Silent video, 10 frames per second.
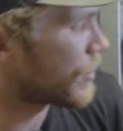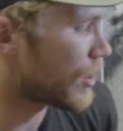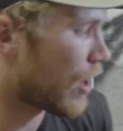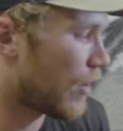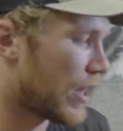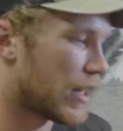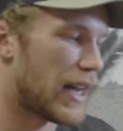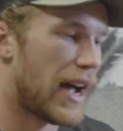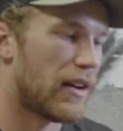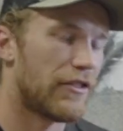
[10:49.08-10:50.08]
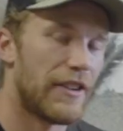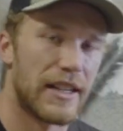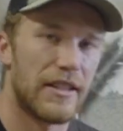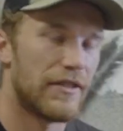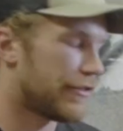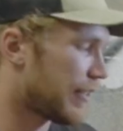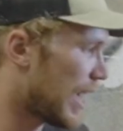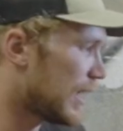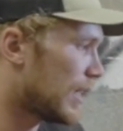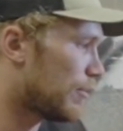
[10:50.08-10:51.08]
is going and how effective
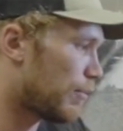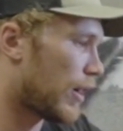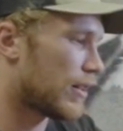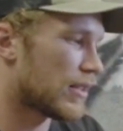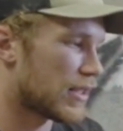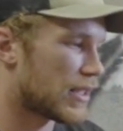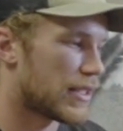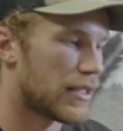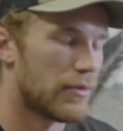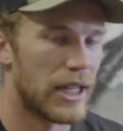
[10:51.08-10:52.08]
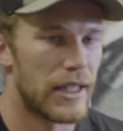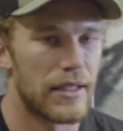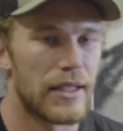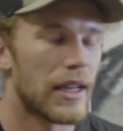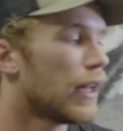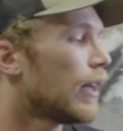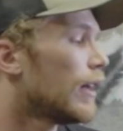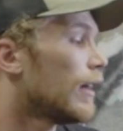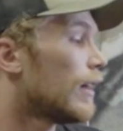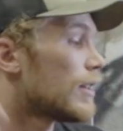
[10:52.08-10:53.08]
any part of the system is.
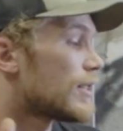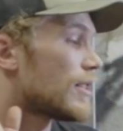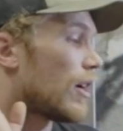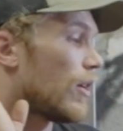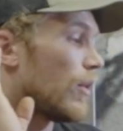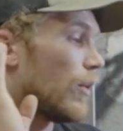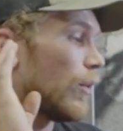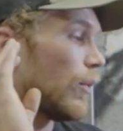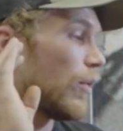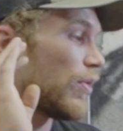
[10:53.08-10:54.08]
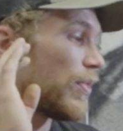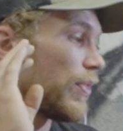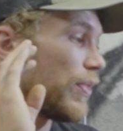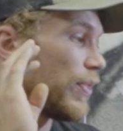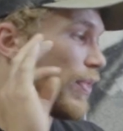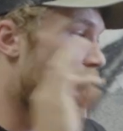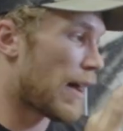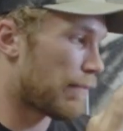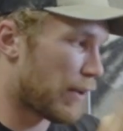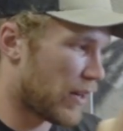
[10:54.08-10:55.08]
So
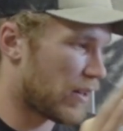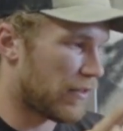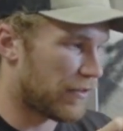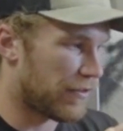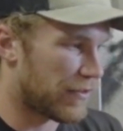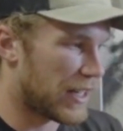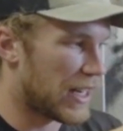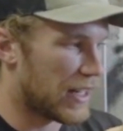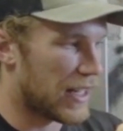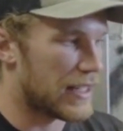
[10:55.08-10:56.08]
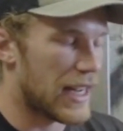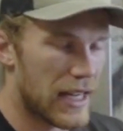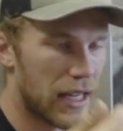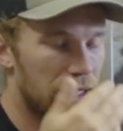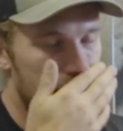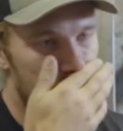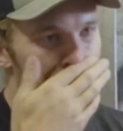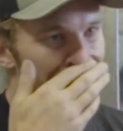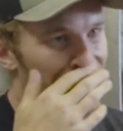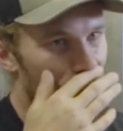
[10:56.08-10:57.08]
that part of getting that data collection
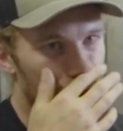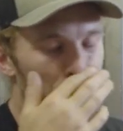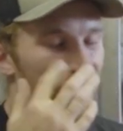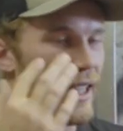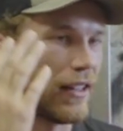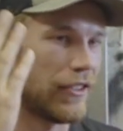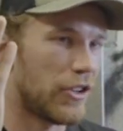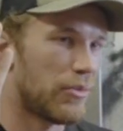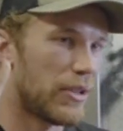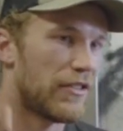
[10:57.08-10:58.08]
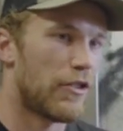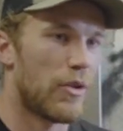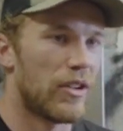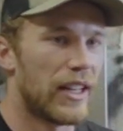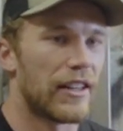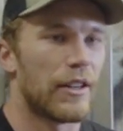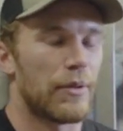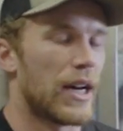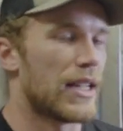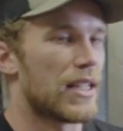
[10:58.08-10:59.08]
set up will be a little bit of a more lengthy
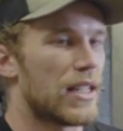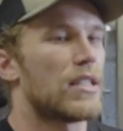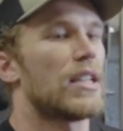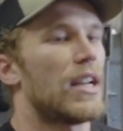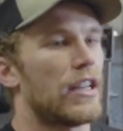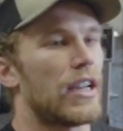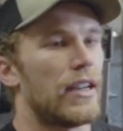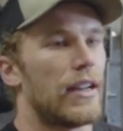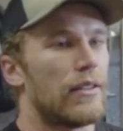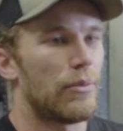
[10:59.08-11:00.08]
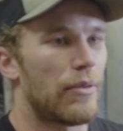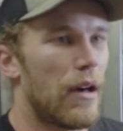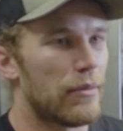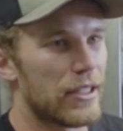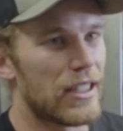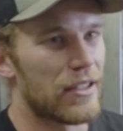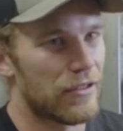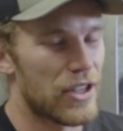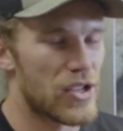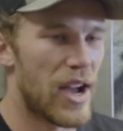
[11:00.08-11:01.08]
process. Yet again, probably need to
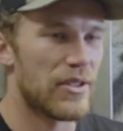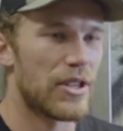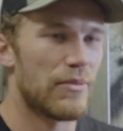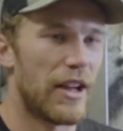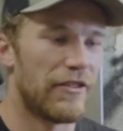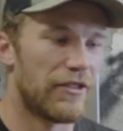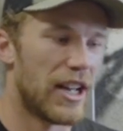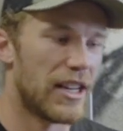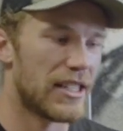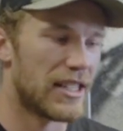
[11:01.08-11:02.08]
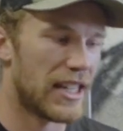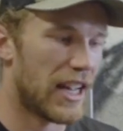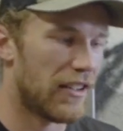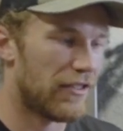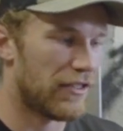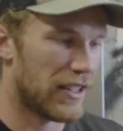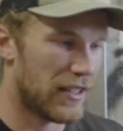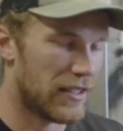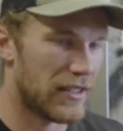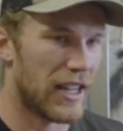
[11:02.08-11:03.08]
reach out to my friend Dave,
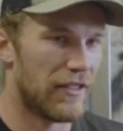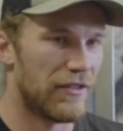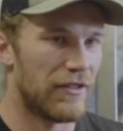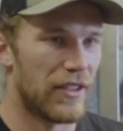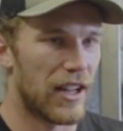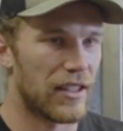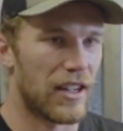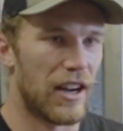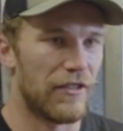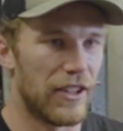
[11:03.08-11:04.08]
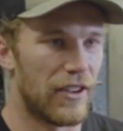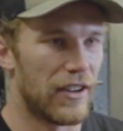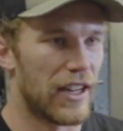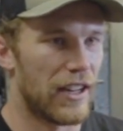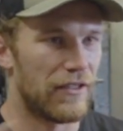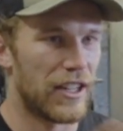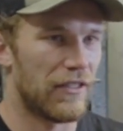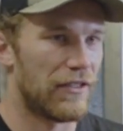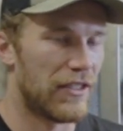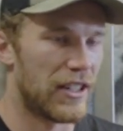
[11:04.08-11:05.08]
Dave, not the coffee owner Dave,
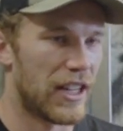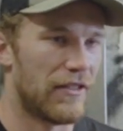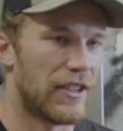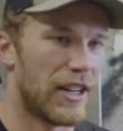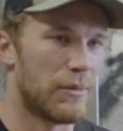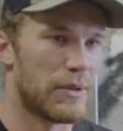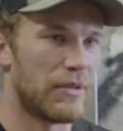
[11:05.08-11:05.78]
Dave, the Dave that helps